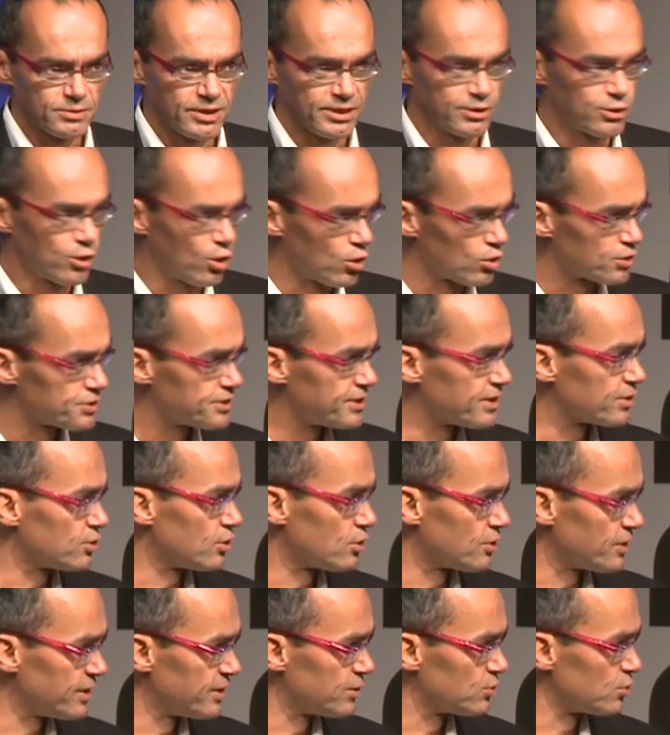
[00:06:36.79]
in all
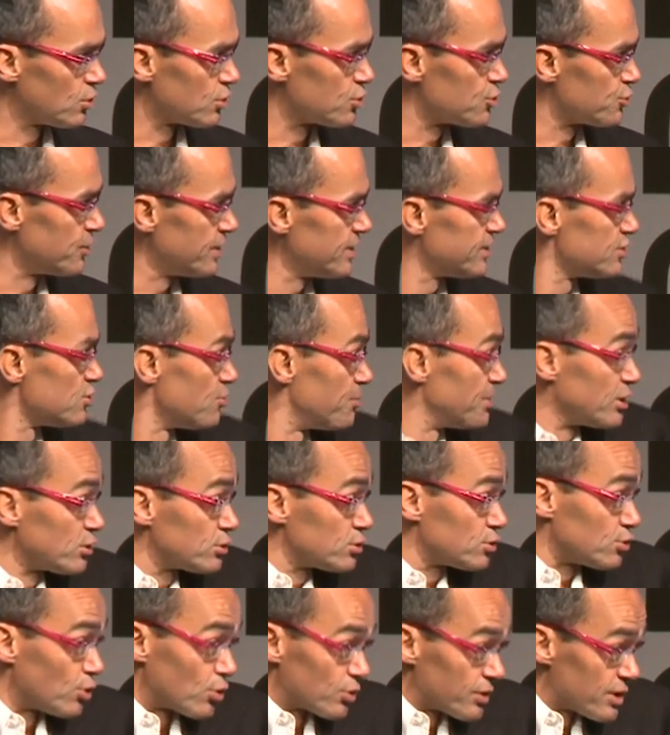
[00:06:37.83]
sectors, in countries, the
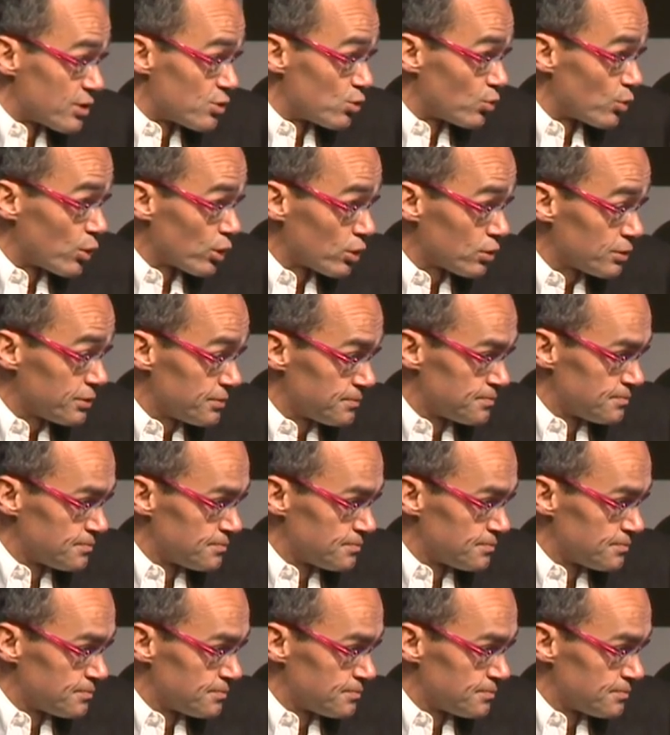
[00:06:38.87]
biggest store in the world,